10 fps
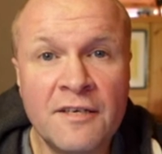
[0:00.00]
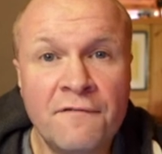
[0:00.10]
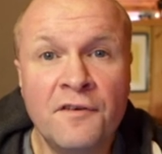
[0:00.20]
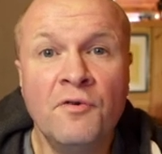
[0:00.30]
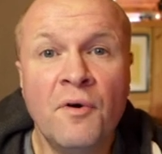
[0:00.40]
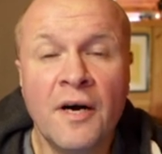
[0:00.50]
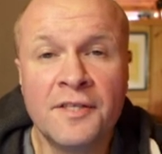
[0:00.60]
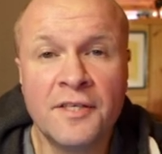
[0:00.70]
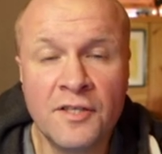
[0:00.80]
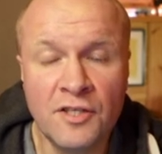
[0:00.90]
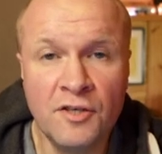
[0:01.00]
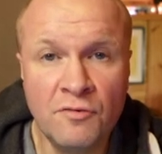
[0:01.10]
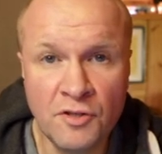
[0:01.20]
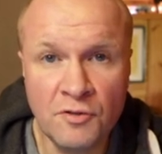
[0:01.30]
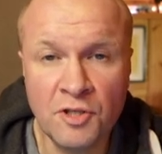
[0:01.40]
a few other new
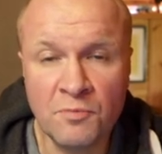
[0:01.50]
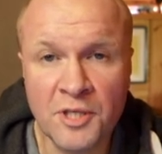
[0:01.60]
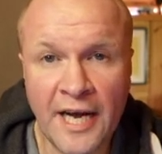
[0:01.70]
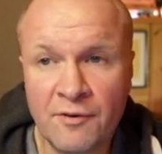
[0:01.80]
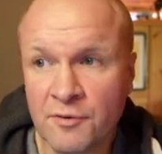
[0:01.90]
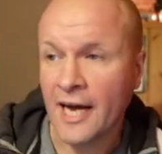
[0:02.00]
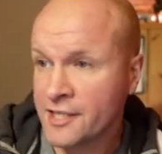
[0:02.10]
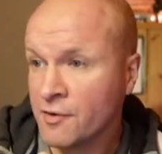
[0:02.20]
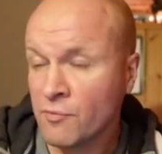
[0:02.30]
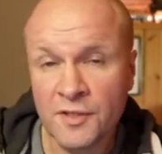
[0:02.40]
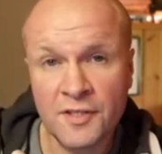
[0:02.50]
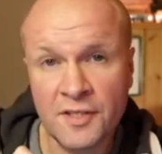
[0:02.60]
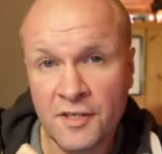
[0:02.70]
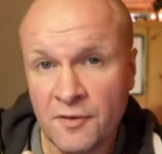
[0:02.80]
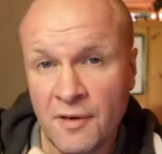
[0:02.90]
YouTube channels, and I want
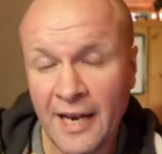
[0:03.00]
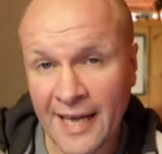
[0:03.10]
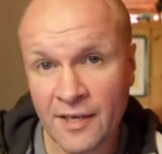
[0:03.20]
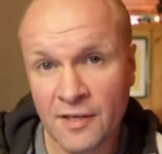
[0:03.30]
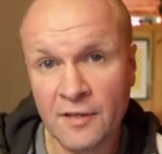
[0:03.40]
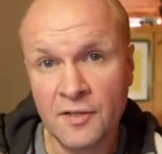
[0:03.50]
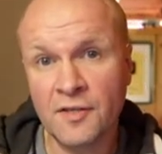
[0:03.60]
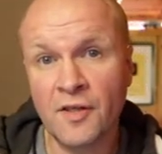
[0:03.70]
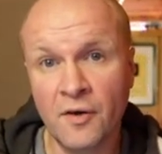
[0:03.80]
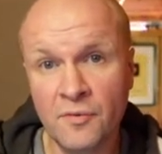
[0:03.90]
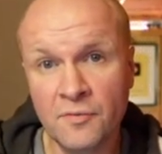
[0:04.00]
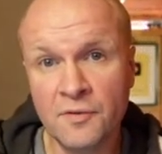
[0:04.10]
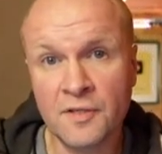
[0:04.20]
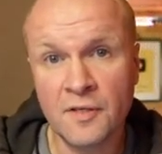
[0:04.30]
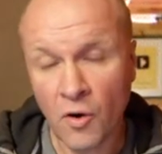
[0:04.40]
to link to
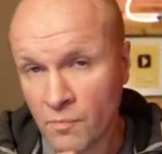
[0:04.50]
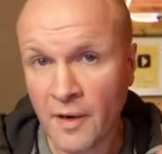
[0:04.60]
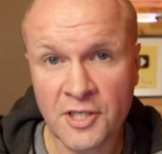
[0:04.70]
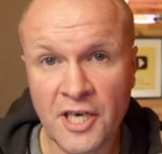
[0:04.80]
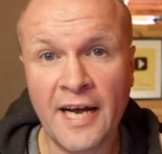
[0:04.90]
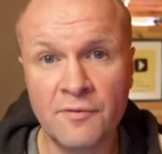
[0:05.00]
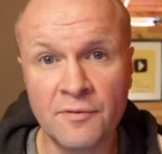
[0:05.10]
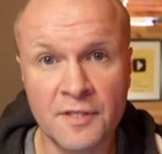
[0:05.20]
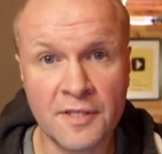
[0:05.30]
those on my channels.